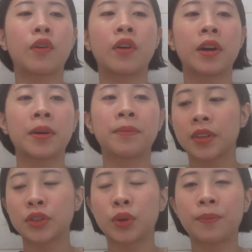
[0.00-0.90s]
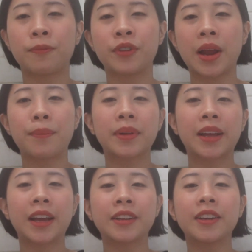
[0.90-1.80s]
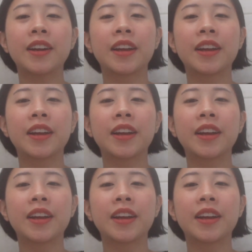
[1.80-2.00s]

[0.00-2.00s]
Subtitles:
or doe foot applicator,